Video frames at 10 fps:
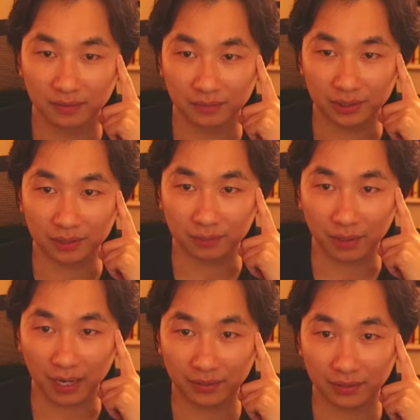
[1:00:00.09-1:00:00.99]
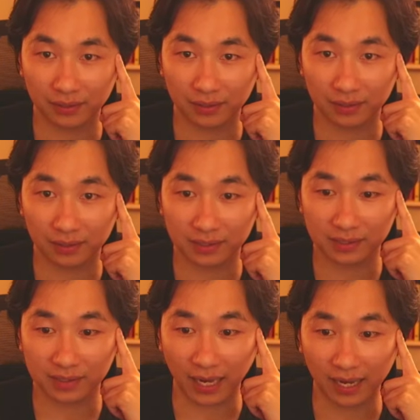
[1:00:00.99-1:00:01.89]
which is rather
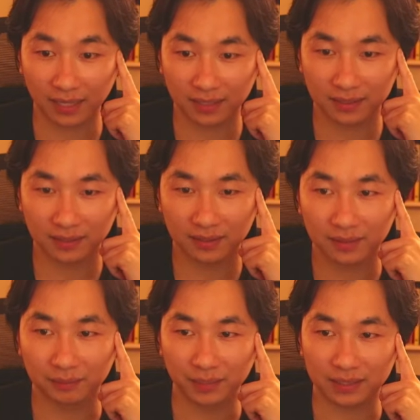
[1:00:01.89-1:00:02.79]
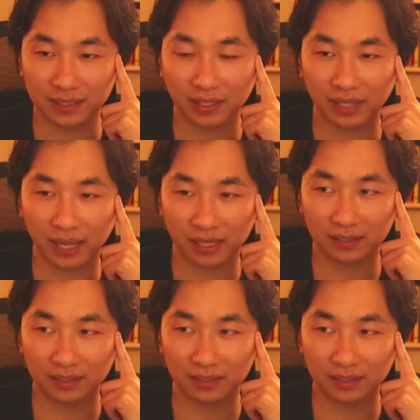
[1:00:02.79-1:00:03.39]
sad because now I can't